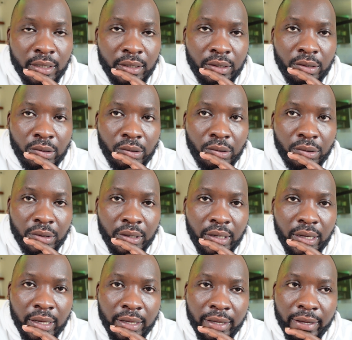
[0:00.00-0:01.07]
You know,
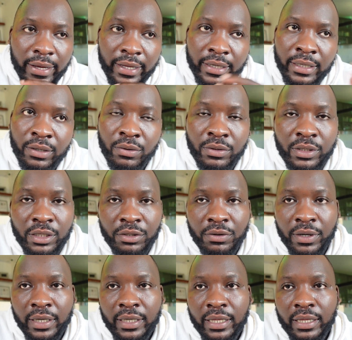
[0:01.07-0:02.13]
any content
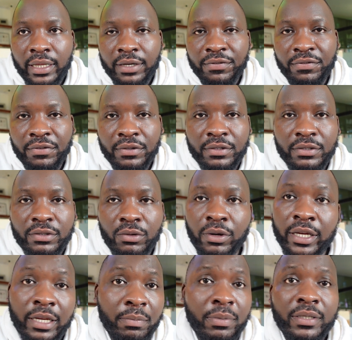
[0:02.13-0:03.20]
creator that feels, or
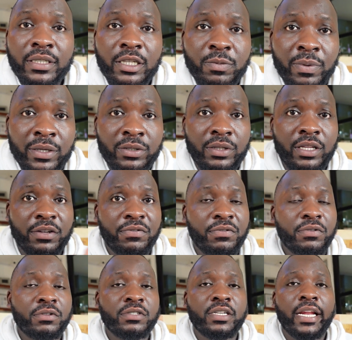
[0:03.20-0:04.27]
any business person that
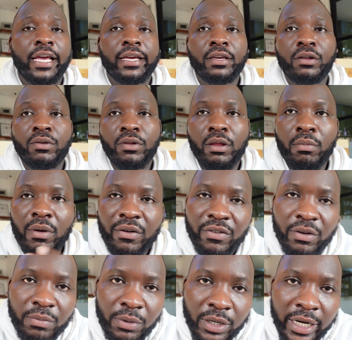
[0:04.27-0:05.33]
feels like, the
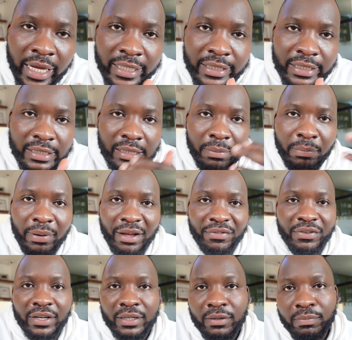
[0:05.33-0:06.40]
Maverick Podcast is a
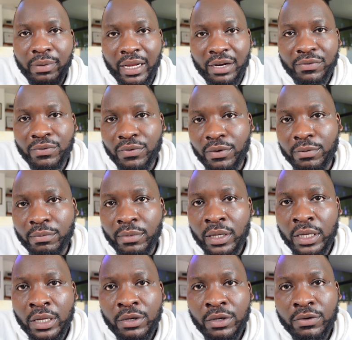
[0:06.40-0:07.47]
perfect platform
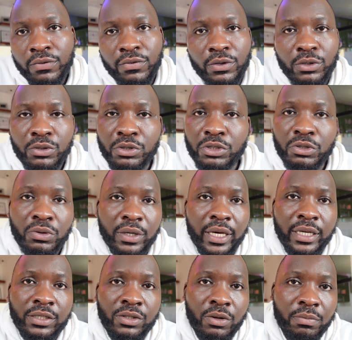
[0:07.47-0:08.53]
for you to
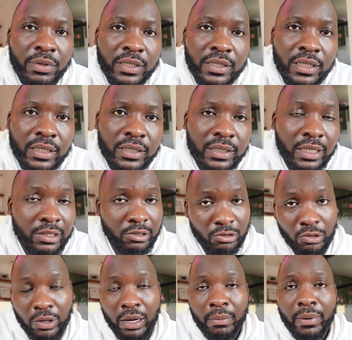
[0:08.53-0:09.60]
showcase your business. Let's
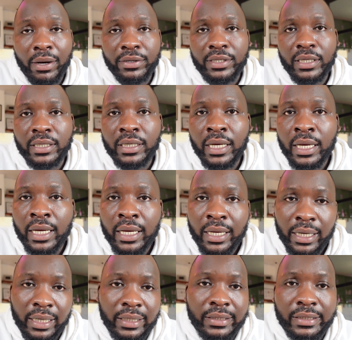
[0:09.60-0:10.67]
talk about it.
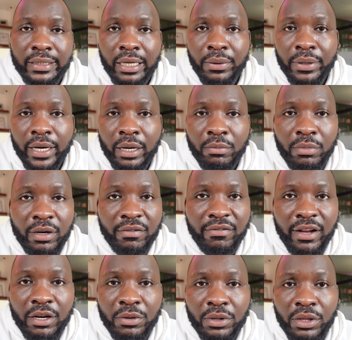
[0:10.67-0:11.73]
Let's see how we can bring
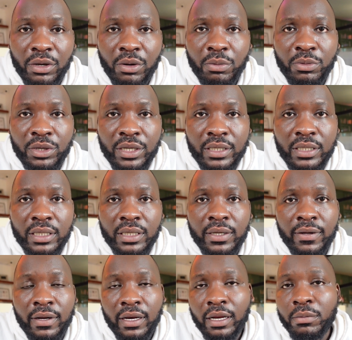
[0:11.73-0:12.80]
value in the community.
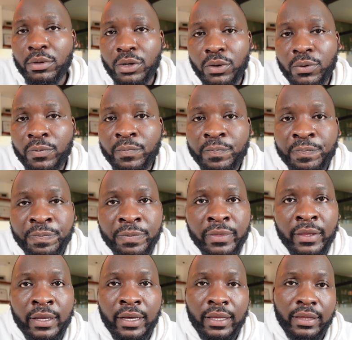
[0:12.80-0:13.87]
Let me know.
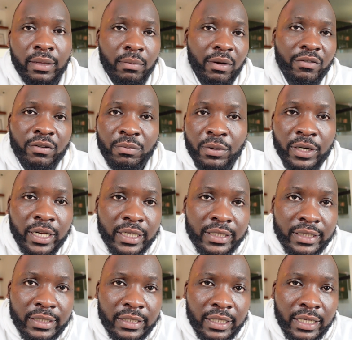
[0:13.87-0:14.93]
The Maverick
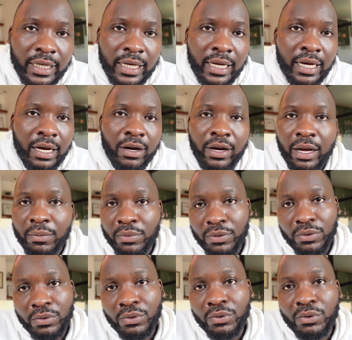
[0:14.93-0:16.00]
Podcast is here. I'll come
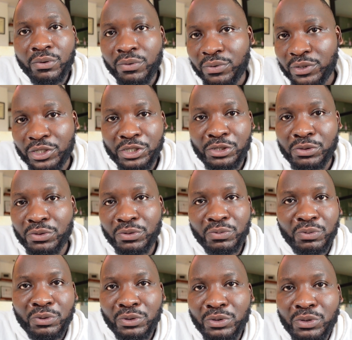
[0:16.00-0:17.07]
through. We'll shoot.
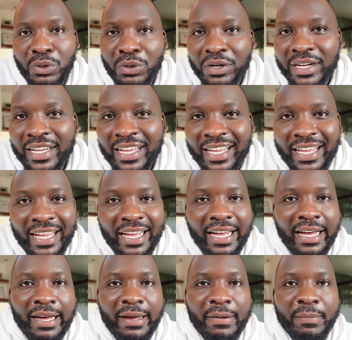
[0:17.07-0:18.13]
We'll talk.
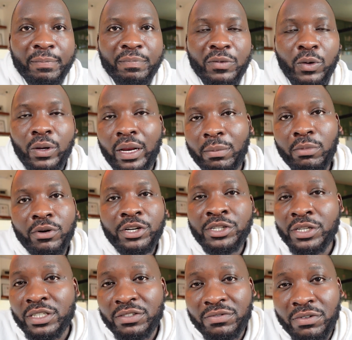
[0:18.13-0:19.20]

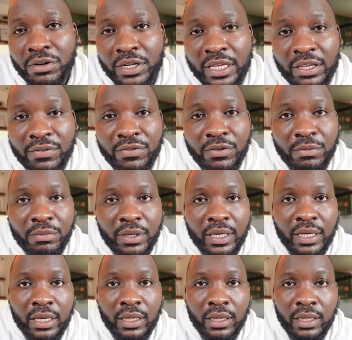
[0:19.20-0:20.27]
Collaboration is very key for
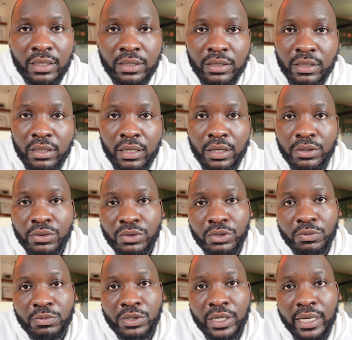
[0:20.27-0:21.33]
me in this
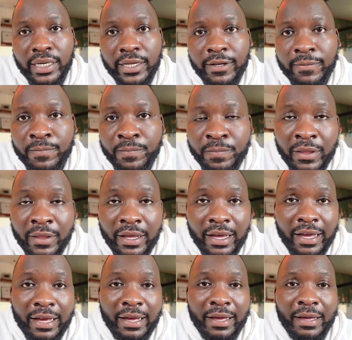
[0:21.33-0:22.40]
YouTube journey.
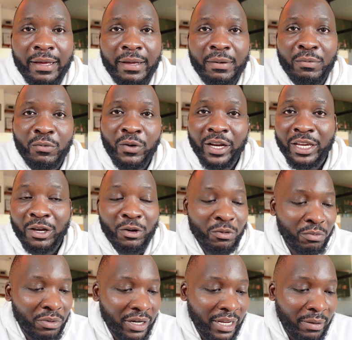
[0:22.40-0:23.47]
I'm working on
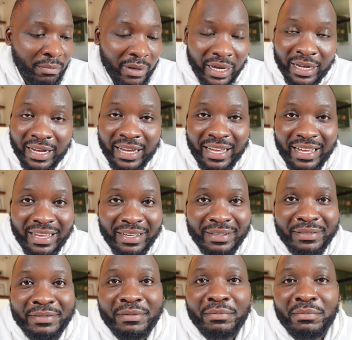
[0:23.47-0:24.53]
bringing back
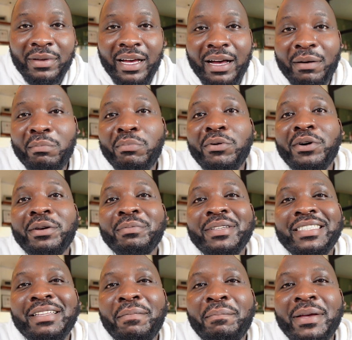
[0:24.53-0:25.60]
our boy, Mr.